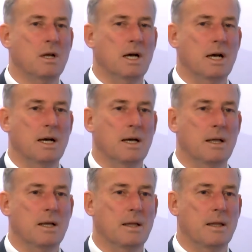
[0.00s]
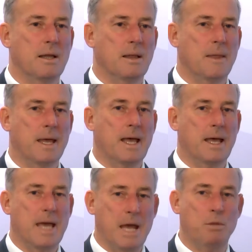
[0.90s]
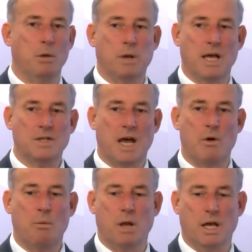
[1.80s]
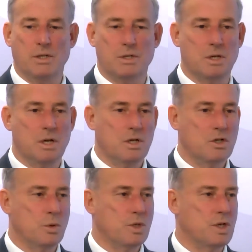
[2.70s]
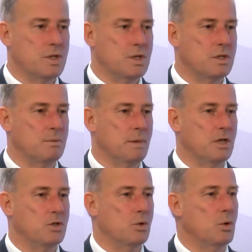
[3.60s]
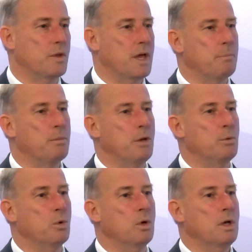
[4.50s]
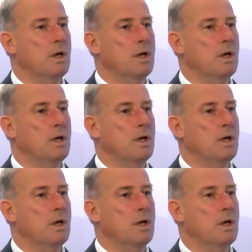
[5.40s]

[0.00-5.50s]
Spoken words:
that can be in place, are in place to assist us to make sure that people